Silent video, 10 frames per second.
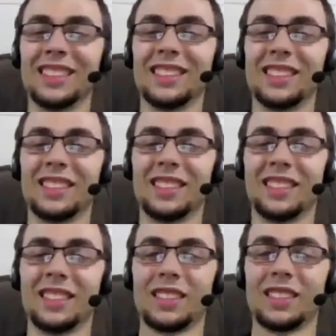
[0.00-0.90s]
My
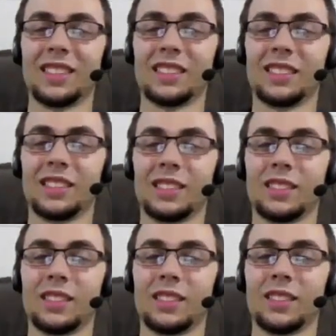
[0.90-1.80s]
skills on the
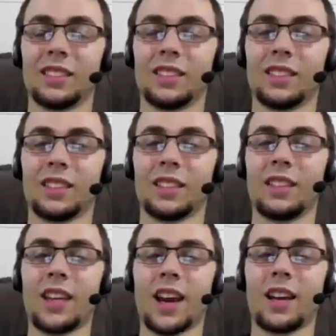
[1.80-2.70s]
battlefield are improving.
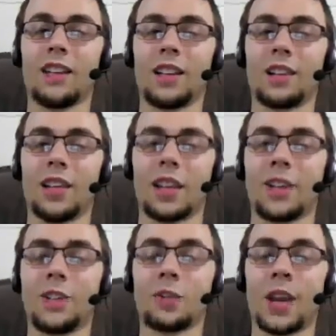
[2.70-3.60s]
Yeah, literally,
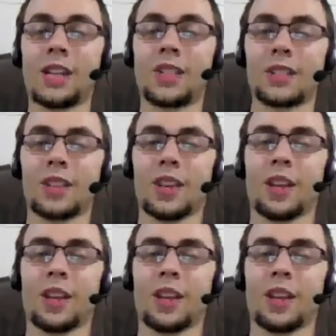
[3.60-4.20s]
because you raised skill.